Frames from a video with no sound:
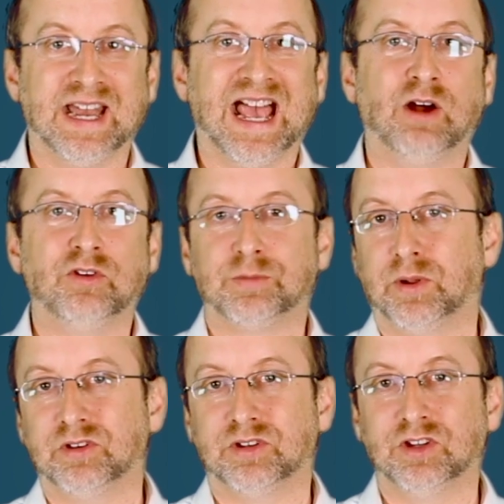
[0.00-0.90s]
and our
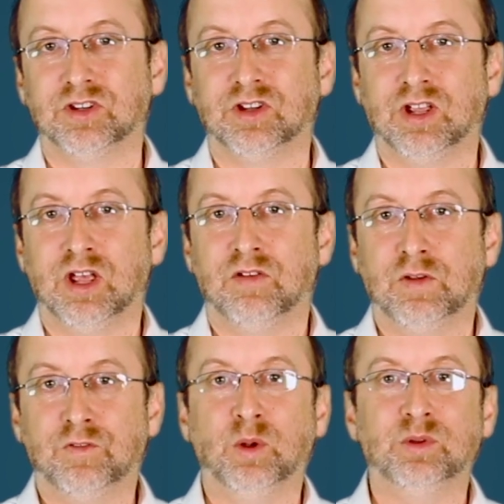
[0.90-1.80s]
responses
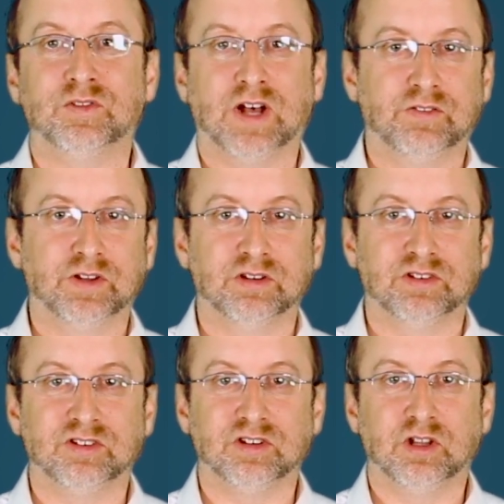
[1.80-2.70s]
than those of
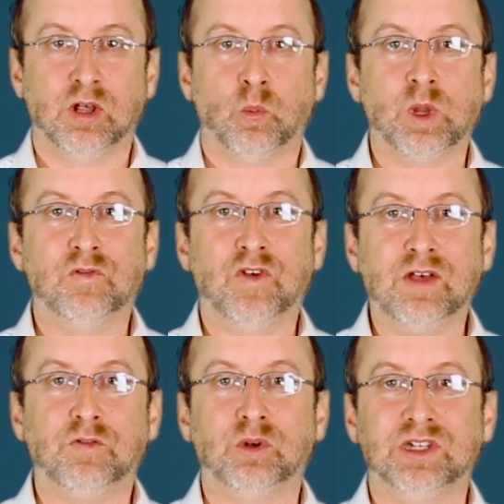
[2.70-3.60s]
others. We
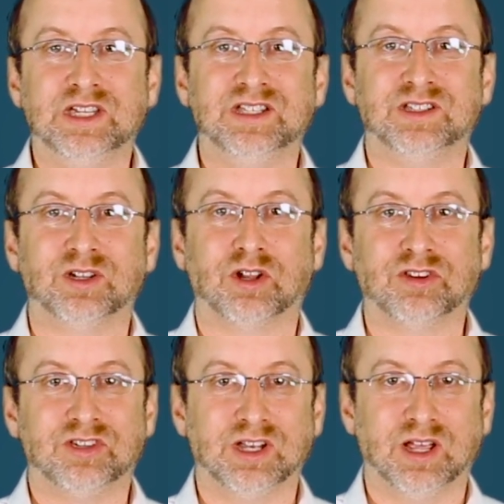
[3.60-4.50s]
therefore need to
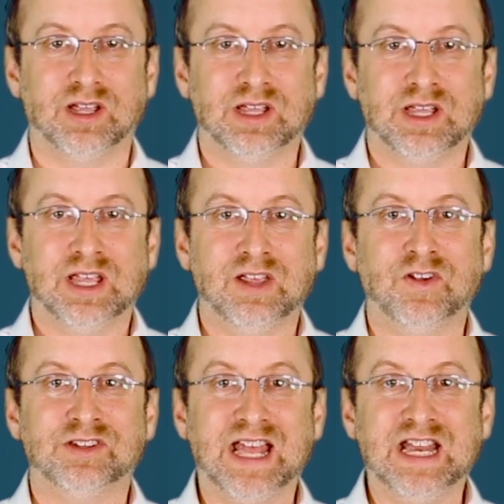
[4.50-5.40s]
consider if
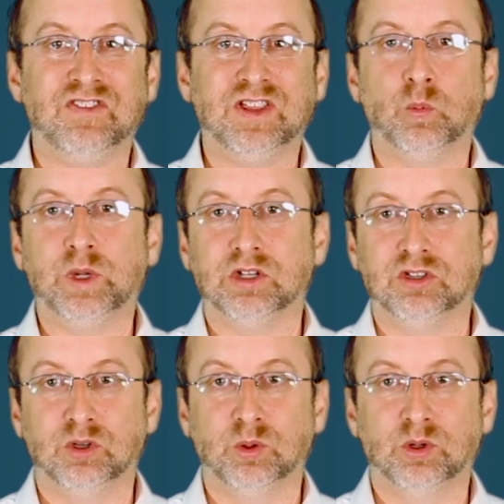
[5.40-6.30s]
there's anything we can
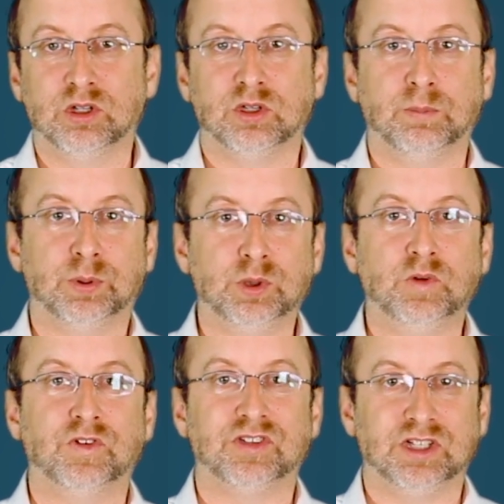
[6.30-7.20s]
do to improve
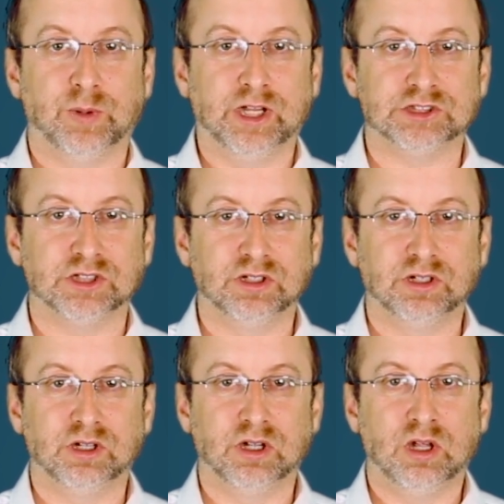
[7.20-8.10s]
the situation
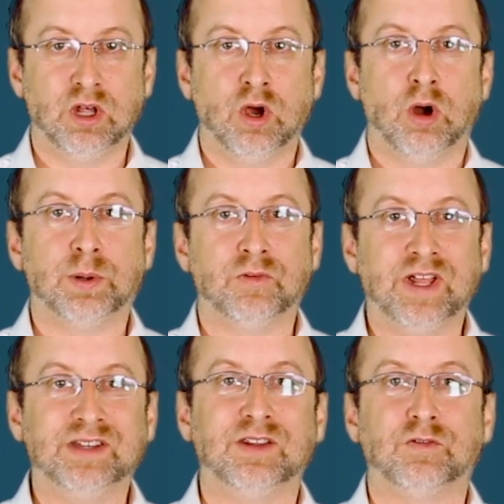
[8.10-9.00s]
or
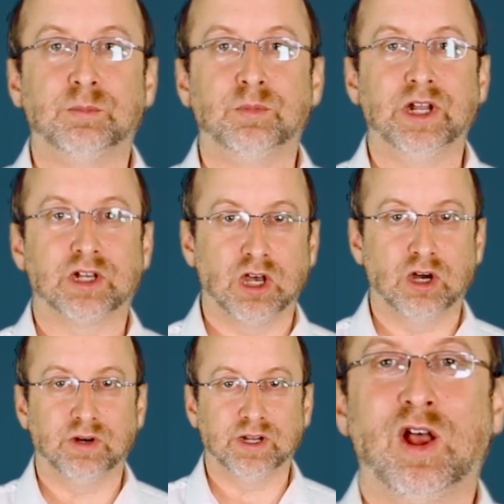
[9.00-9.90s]
prevent it from
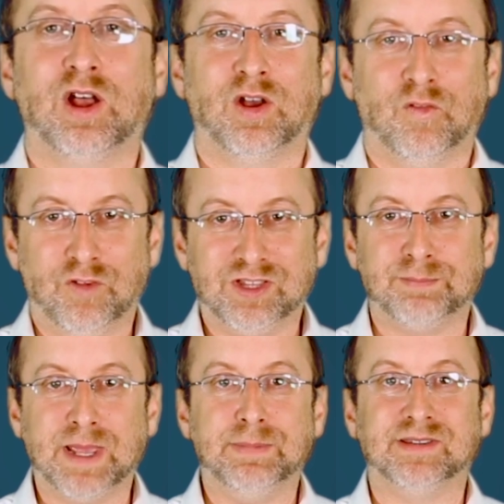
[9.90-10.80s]
reoccurring. This
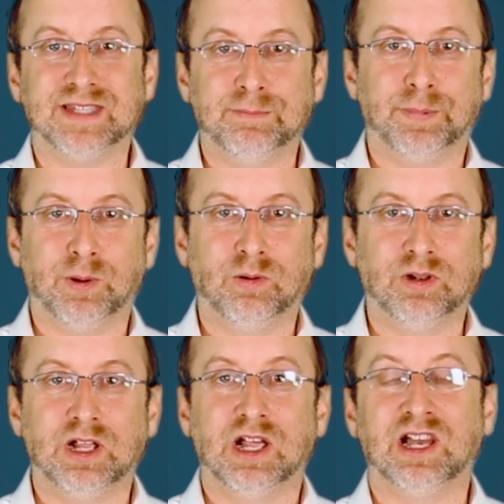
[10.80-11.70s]
may be
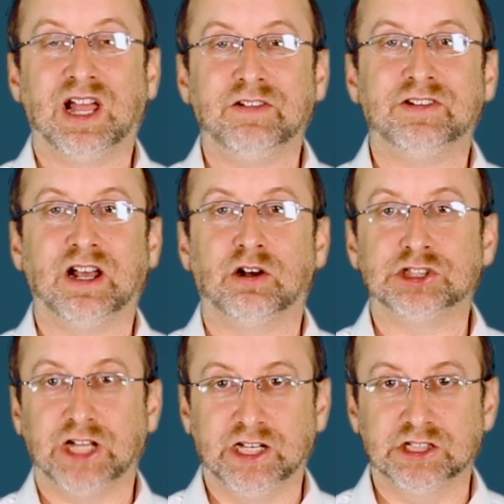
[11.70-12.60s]
simple lifestyle
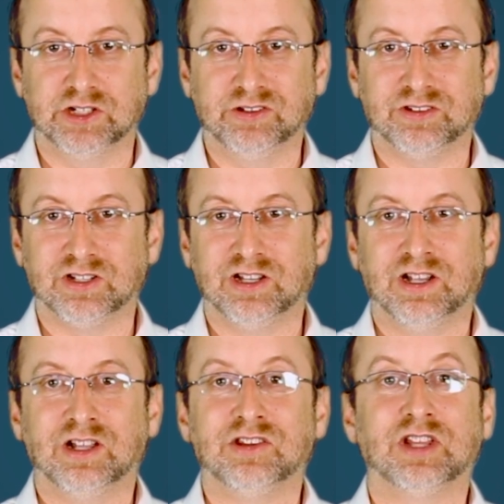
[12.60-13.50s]
changes,
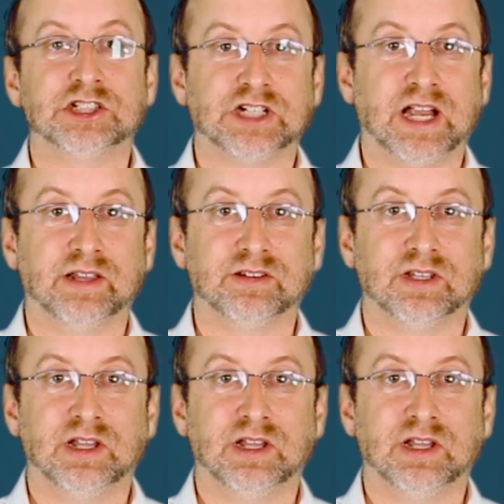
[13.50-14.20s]
such as